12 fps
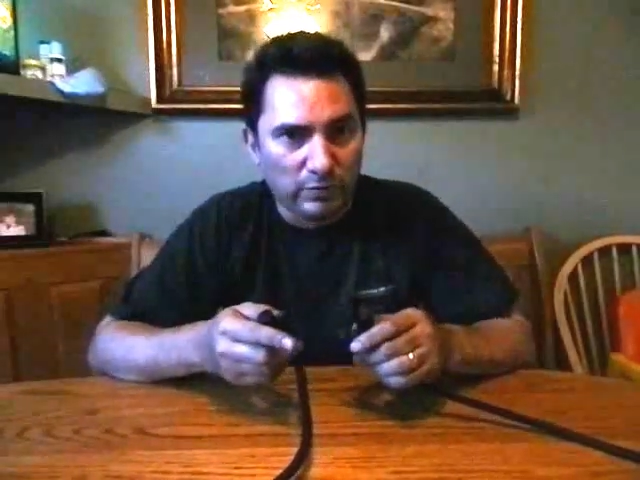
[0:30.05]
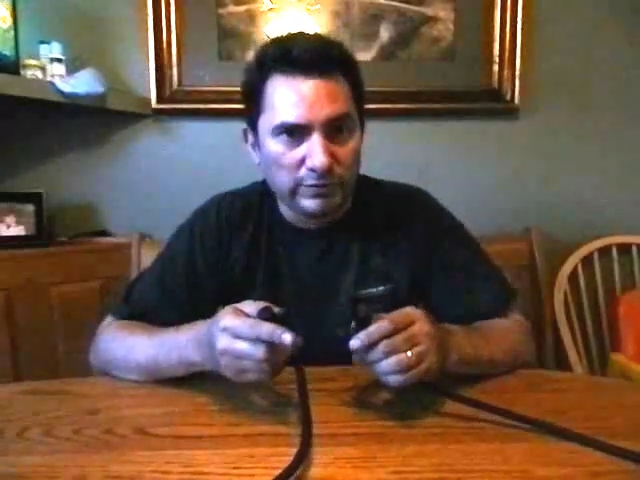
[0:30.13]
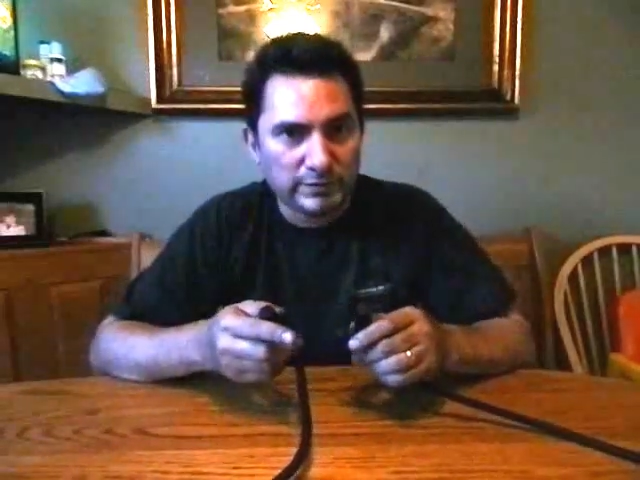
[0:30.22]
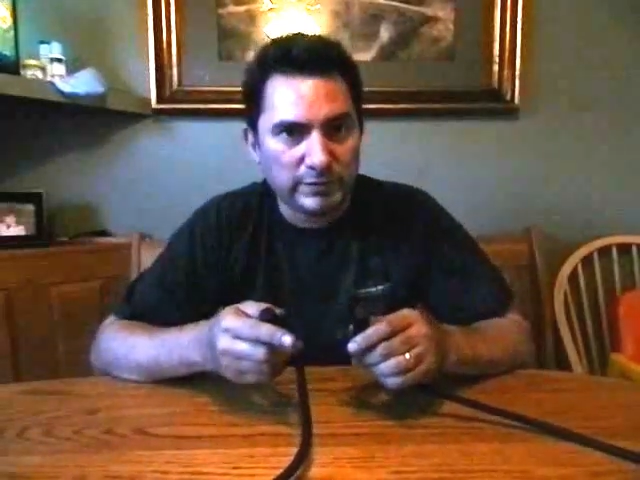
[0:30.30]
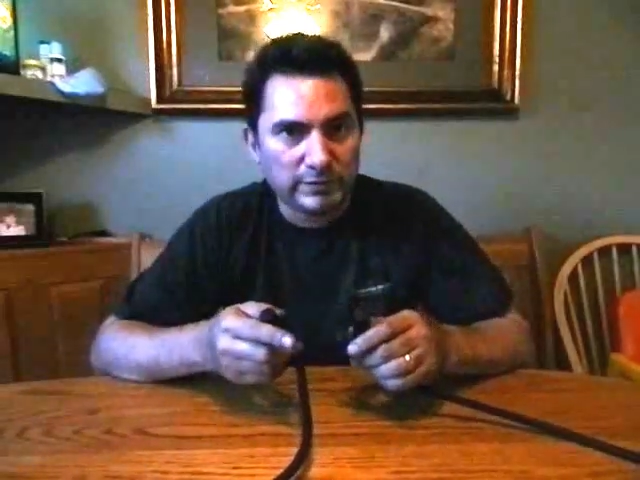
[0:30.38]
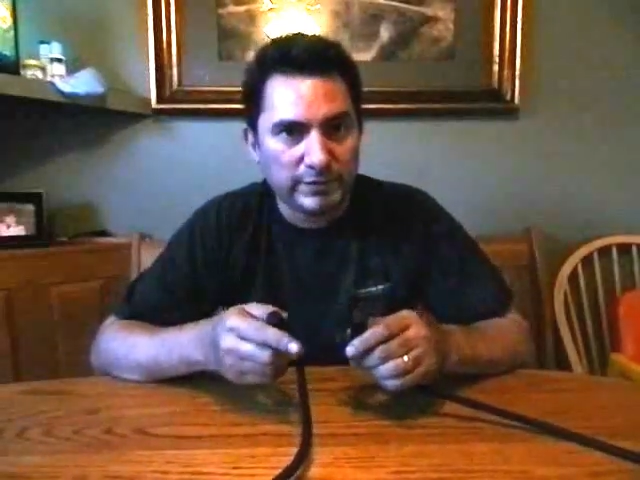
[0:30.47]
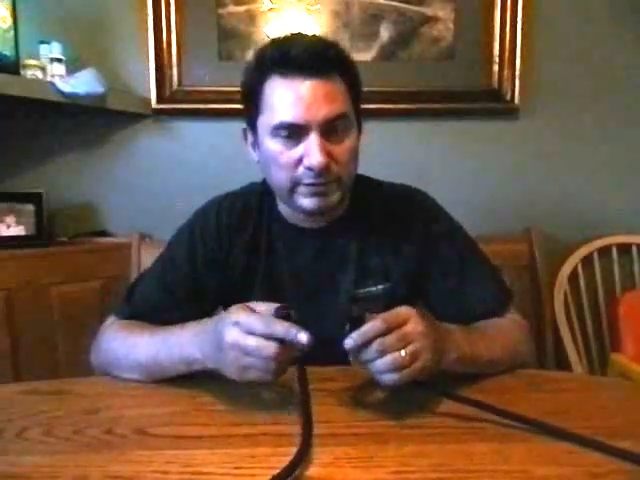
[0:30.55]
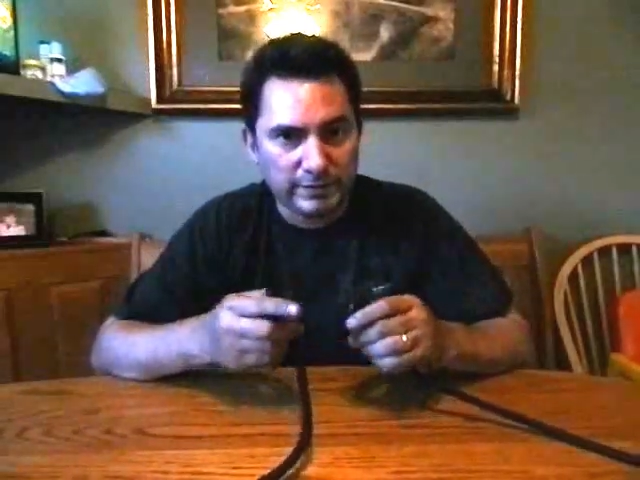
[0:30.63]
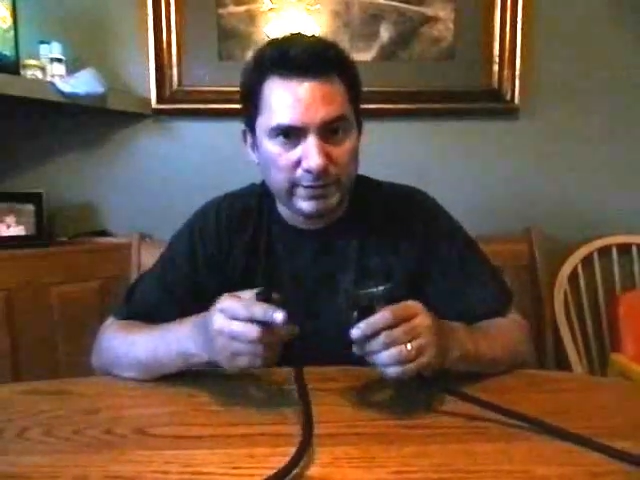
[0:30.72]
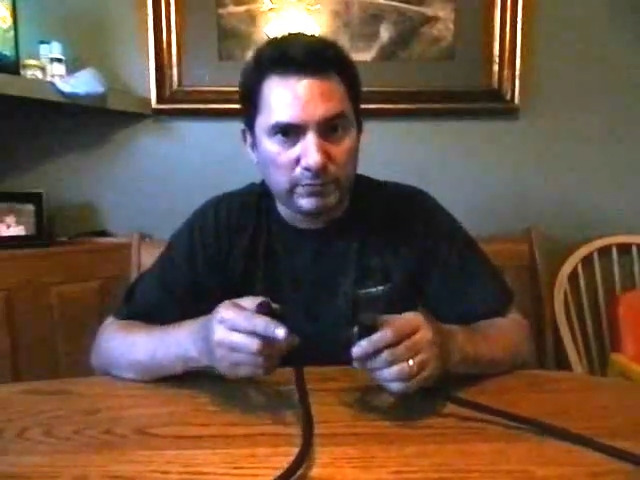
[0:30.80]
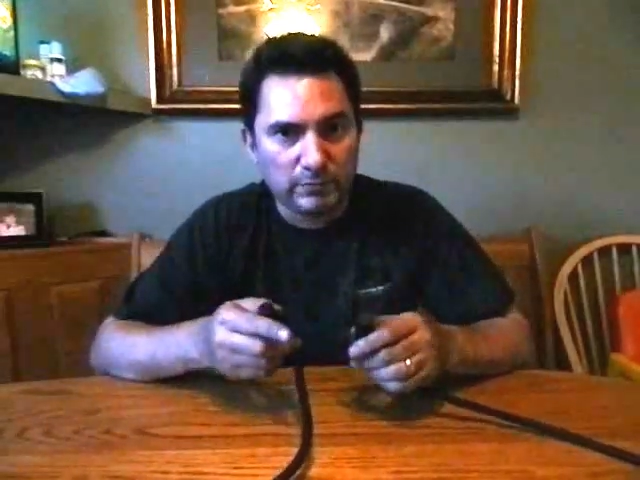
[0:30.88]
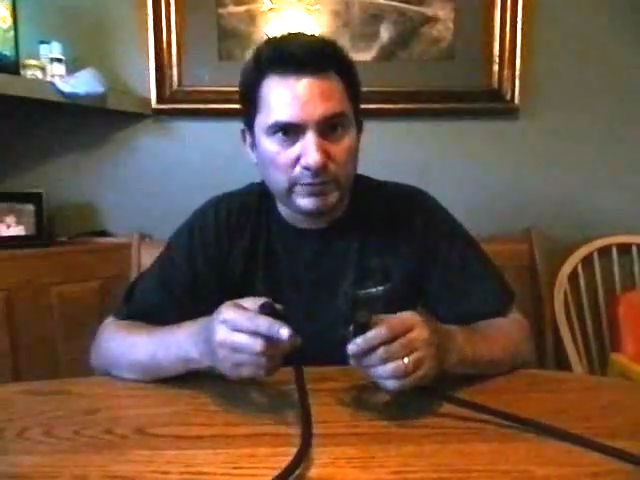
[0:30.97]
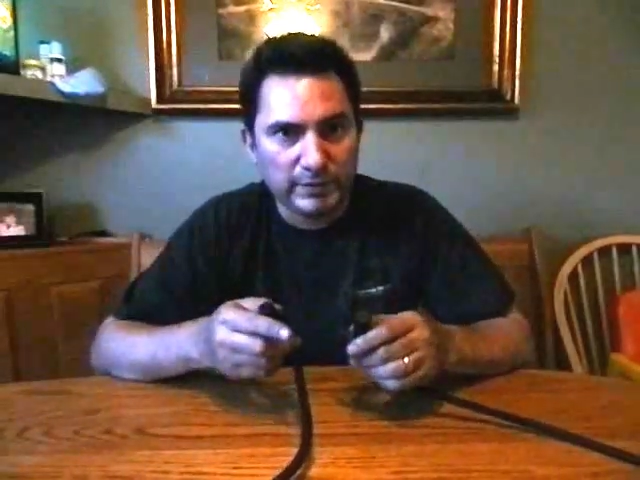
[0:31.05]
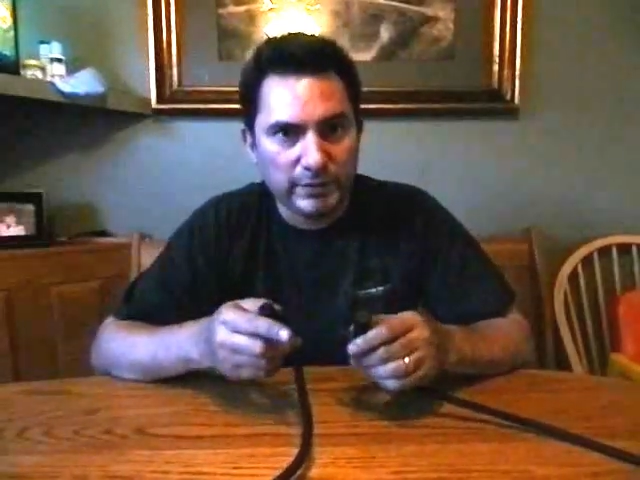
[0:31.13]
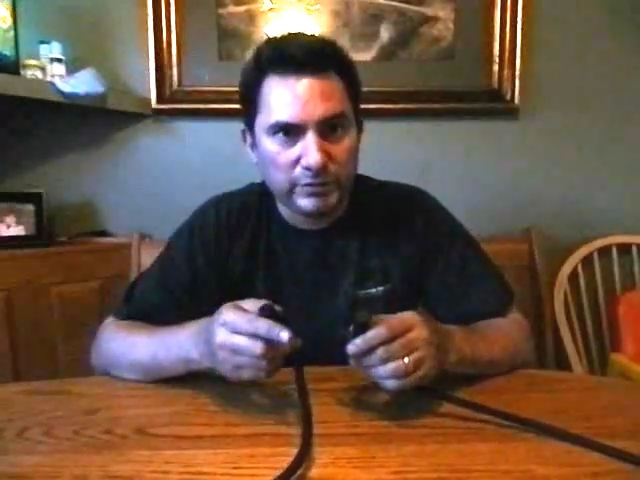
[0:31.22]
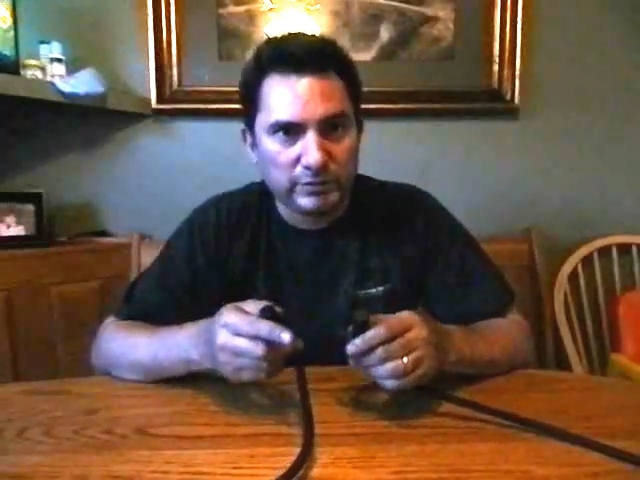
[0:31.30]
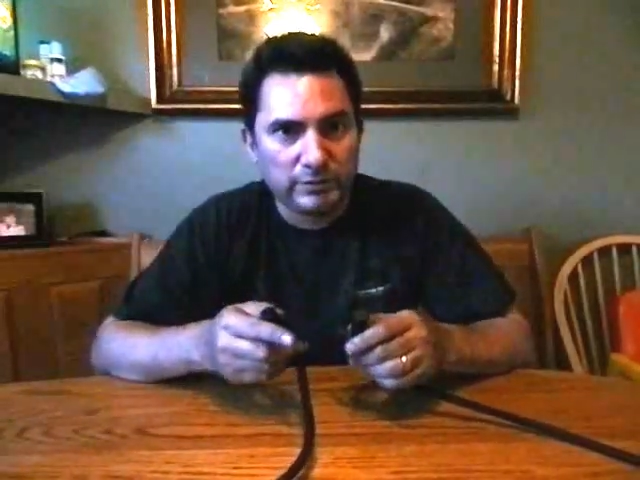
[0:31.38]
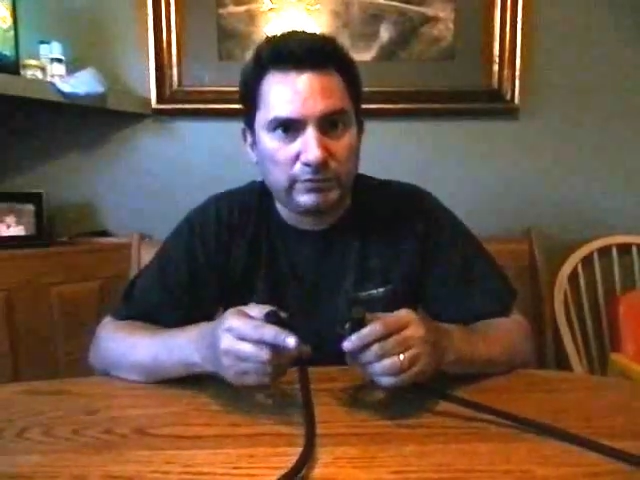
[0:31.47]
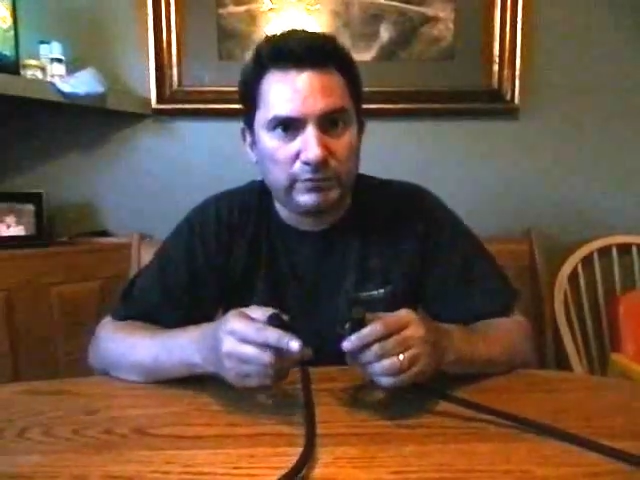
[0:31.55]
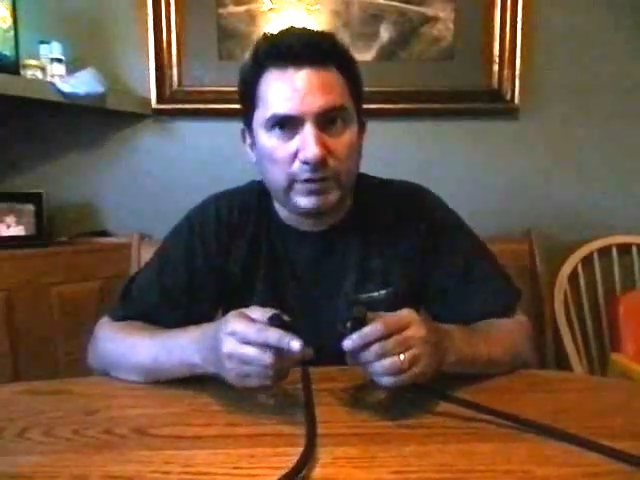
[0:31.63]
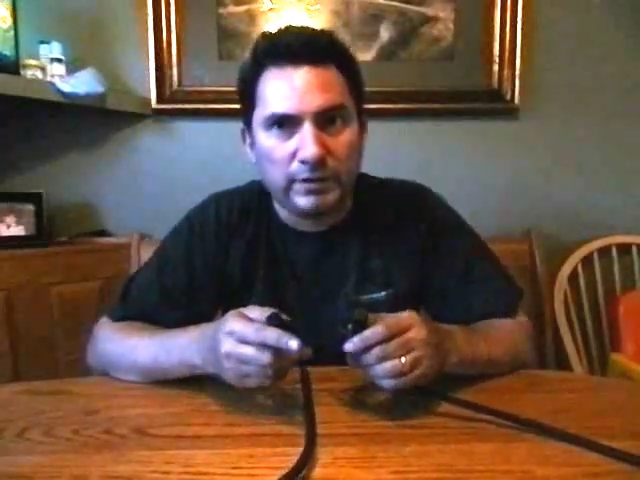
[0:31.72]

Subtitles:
pulses in a single rotation